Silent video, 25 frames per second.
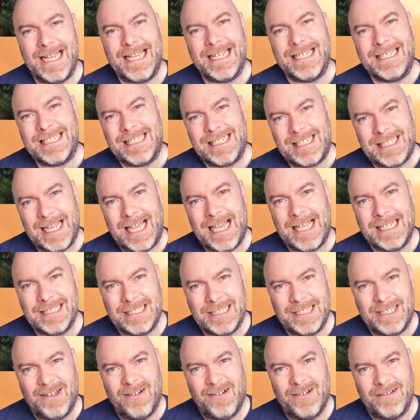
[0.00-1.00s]
It
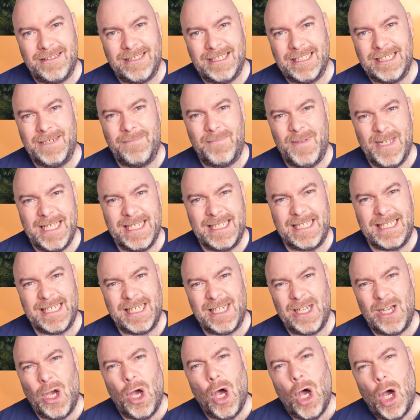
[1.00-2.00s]
stands out as a bit
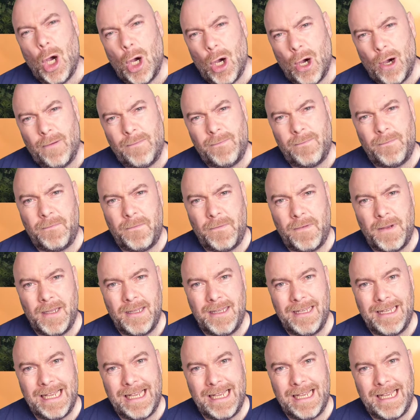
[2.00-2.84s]
off,